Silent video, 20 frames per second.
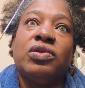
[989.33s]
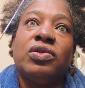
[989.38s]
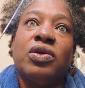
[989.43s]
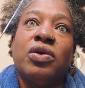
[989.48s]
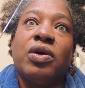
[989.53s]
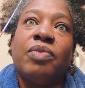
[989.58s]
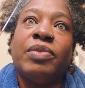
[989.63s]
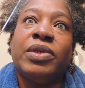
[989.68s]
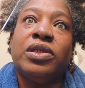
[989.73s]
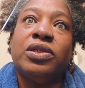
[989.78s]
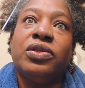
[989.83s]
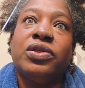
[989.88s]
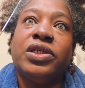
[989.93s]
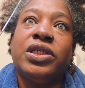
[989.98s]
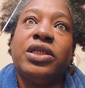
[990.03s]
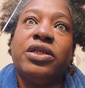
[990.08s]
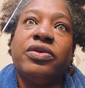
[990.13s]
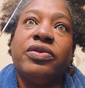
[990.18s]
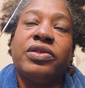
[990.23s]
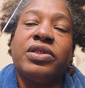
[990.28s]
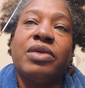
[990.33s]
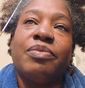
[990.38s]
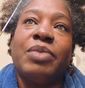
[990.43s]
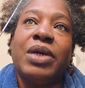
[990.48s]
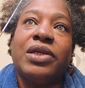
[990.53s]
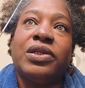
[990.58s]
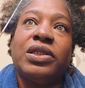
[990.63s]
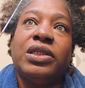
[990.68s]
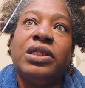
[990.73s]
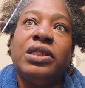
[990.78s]
I'm a little curious
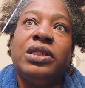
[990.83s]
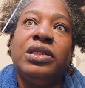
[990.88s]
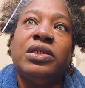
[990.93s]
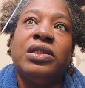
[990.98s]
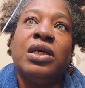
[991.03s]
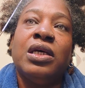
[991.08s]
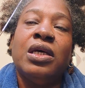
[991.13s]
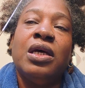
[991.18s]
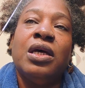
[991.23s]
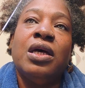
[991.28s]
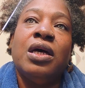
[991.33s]
about these